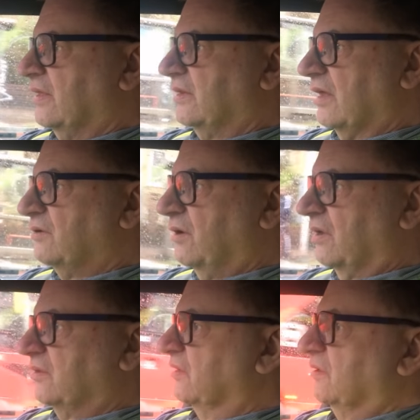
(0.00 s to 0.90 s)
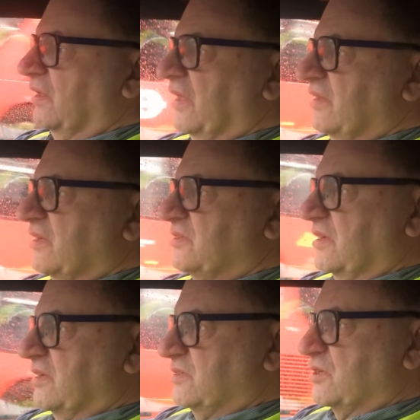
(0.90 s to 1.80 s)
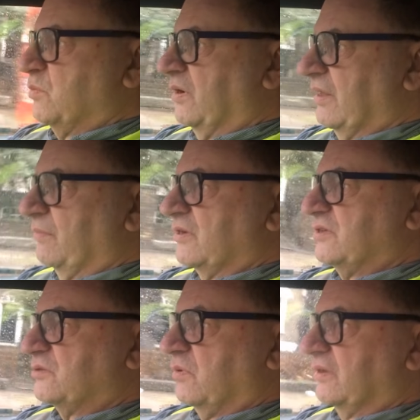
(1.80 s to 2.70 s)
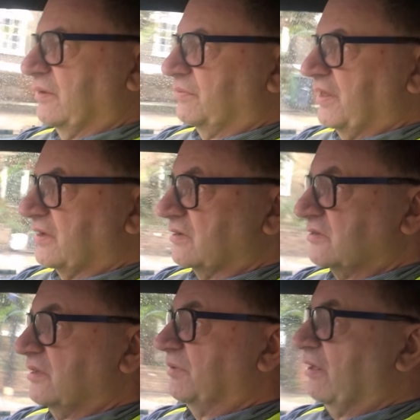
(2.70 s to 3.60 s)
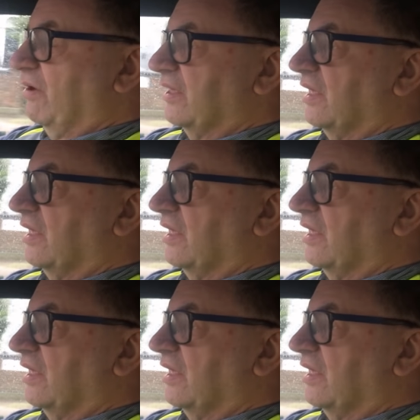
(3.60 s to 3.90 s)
It's just one of them. It's just one of them things. I mean,